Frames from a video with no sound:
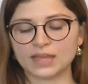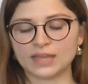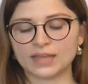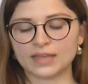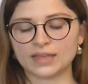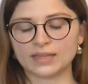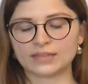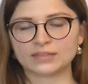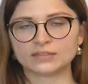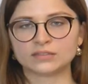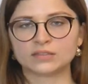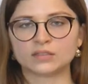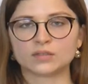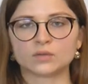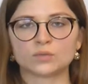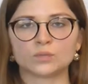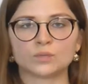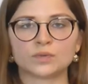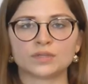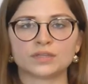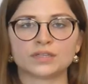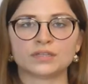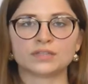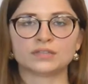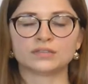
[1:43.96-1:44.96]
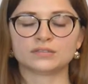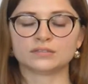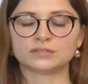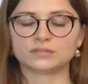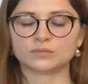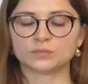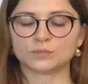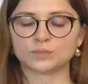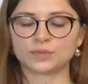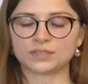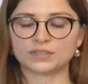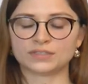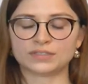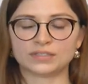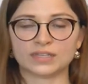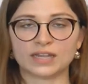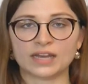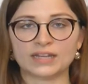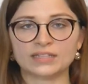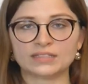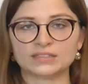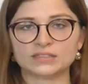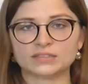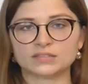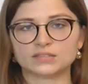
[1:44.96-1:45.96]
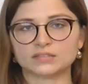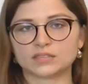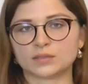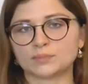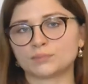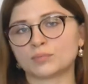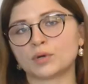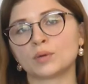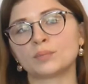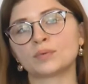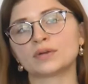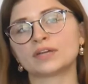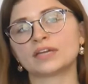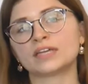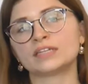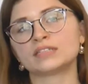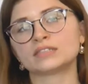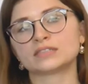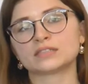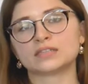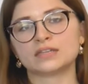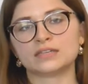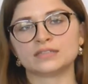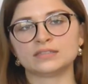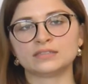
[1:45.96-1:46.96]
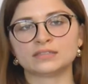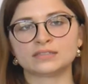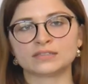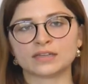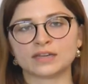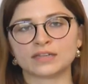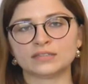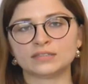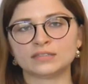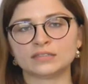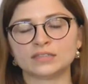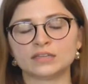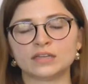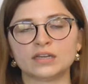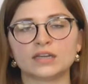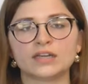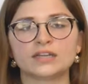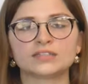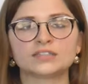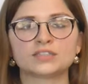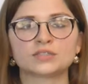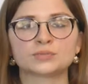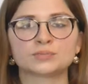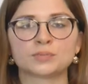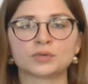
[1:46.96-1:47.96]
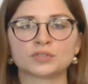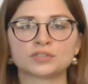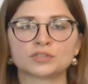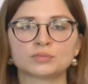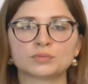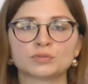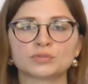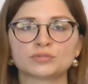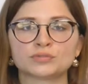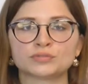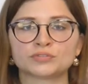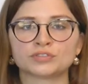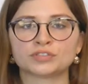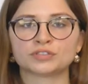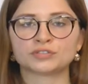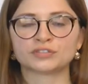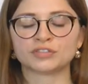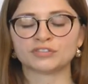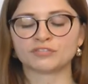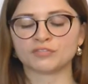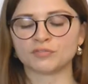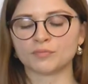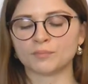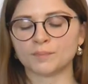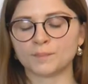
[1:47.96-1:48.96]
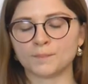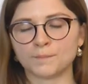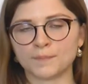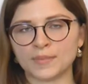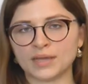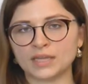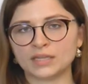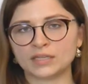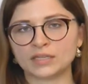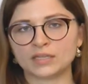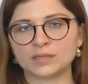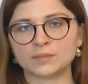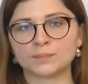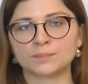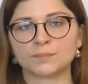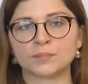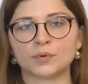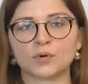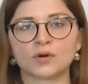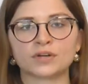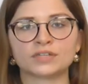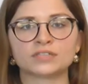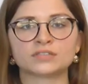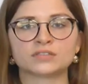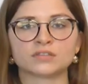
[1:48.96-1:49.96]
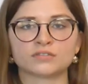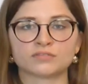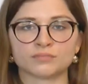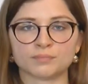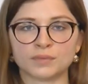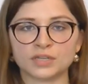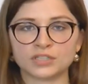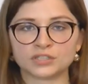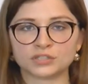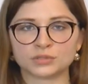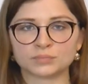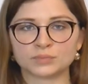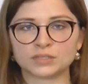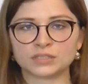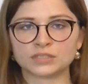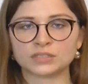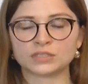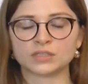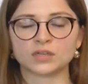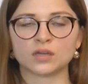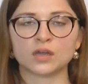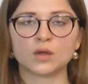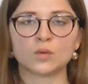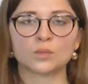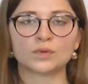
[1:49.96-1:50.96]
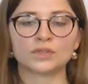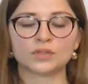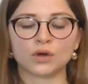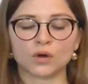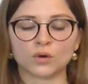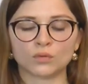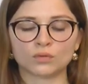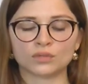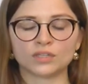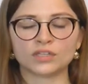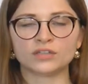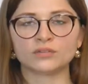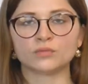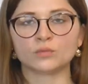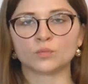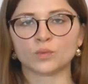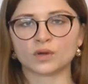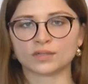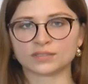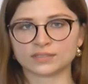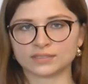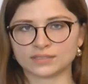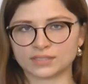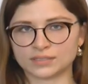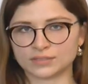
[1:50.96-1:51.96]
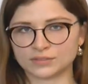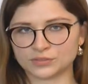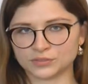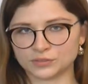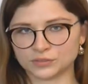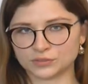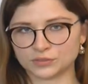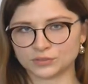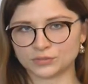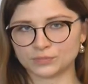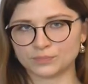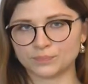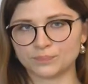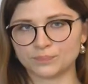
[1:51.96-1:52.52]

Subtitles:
and with the light that propagates inside, it is possible to retrieve many points of measurement with only one sensor.